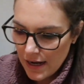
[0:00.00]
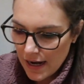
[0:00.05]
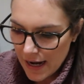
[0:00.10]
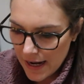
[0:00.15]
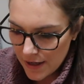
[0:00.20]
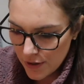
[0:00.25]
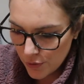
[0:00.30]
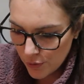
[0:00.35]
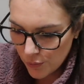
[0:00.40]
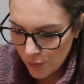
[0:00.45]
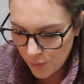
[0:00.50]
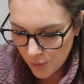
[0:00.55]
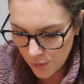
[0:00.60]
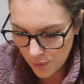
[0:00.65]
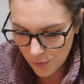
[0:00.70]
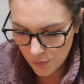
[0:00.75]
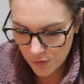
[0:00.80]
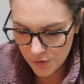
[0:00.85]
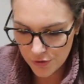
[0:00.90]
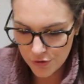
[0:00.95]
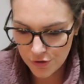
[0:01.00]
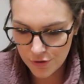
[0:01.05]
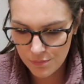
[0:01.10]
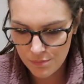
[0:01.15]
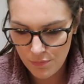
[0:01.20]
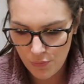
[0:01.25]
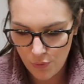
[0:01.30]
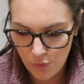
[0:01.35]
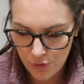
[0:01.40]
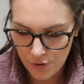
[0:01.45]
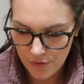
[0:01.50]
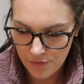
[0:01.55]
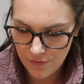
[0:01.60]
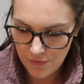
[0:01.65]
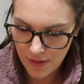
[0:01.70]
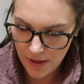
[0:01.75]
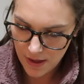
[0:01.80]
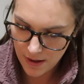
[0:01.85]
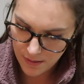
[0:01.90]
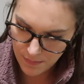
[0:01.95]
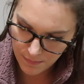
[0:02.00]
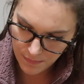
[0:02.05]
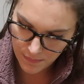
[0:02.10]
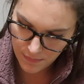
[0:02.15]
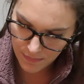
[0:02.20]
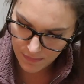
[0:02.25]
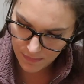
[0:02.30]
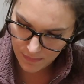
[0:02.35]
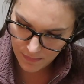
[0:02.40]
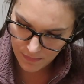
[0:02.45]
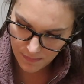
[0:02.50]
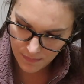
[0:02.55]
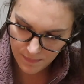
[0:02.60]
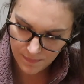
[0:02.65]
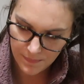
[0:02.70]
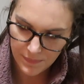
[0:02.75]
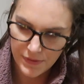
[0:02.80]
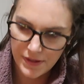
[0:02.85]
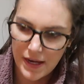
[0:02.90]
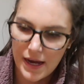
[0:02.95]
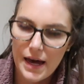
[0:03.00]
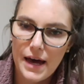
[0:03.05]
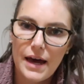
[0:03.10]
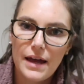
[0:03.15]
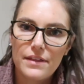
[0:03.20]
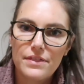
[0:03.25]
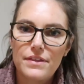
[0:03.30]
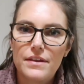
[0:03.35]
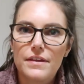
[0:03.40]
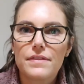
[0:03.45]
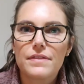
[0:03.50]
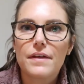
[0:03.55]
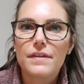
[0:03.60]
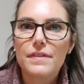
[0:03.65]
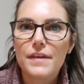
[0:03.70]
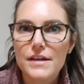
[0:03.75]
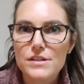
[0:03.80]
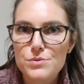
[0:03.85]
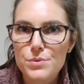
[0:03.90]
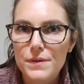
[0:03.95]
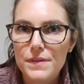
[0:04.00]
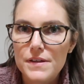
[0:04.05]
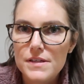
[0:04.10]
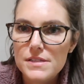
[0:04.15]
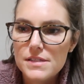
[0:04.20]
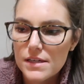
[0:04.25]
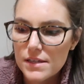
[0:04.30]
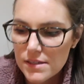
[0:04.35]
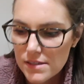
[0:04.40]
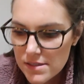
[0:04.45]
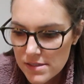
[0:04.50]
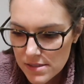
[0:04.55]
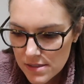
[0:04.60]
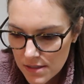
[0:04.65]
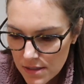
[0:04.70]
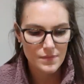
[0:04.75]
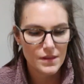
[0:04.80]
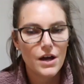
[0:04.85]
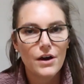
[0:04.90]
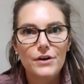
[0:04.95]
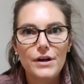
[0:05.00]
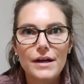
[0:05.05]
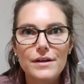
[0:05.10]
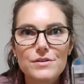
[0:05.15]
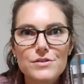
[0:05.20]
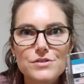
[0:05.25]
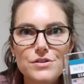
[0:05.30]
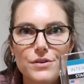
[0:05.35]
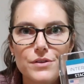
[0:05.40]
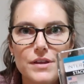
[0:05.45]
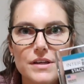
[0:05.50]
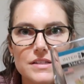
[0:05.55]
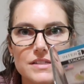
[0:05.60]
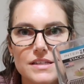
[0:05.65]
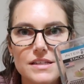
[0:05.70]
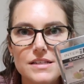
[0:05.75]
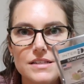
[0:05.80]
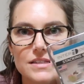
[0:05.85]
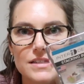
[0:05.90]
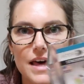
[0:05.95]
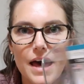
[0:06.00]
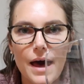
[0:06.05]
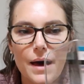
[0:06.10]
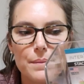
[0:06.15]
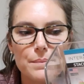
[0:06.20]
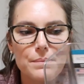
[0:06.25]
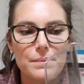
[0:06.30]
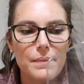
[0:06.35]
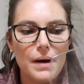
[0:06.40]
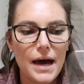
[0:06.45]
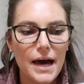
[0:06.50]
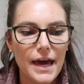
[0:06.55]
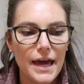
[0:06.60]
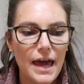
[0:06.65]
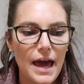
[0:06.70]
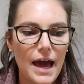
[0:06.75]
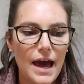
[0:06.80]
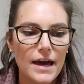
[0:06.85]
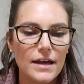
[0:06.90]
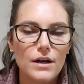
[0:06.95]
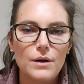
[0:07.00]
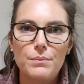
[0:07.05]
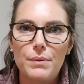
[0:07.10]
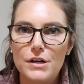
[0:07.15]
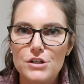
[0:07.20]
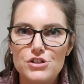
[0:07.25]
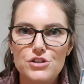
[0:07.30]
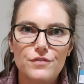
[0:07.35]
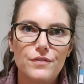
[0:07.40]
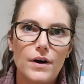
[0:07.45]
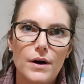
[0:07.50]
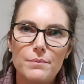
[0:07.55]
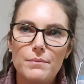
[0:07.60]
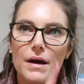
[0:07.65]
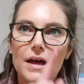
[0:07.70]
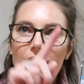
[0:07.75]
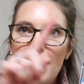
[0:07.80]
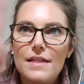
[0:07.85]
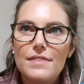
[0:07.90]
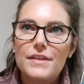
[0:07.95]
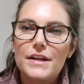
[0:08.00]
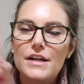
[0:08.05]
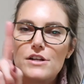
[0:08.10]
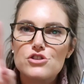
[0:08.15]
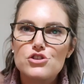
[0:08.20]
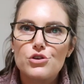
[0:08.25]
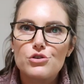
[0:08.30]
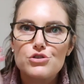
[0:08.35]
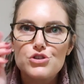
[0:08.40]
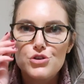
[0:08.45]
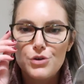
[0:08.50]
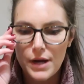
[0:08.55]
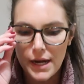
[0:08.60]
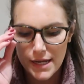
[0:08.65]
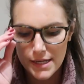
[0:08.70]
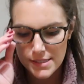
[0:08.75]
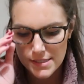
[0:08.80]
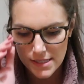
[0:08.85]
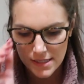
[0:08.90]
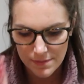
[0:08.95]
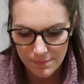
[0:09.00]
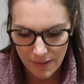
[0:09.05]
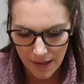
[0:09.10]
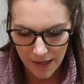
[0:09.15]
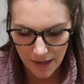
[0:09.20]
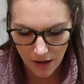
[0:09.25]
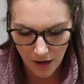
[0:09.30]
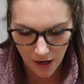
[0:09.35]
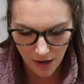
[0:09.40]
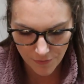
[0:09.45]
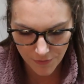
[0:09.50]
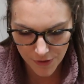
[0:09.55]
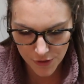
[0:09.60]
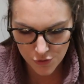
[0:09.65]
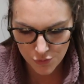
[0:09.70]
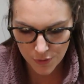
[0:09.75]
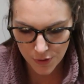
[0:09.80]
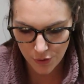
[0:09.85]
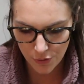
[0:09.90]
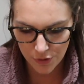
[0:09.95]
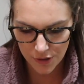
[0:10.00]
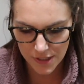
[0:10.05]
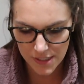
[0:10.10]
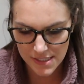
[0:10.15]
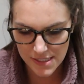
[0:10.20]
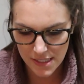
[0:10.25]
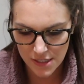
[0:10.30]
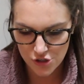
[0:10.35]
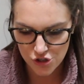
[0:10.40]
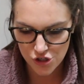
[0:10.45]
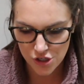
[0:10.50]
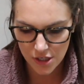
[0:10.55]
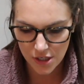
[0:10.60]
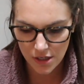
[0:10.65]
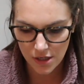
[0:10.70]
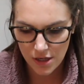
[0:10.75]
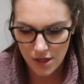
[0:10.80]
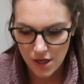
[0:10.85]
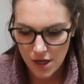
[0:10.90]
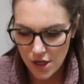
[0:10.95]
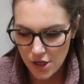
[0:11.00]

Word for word: I ordered more of them. Yeah, I think that that's what this is. Okay, so this is them. I had a bunch of them that I showed you guys in my office reorganization.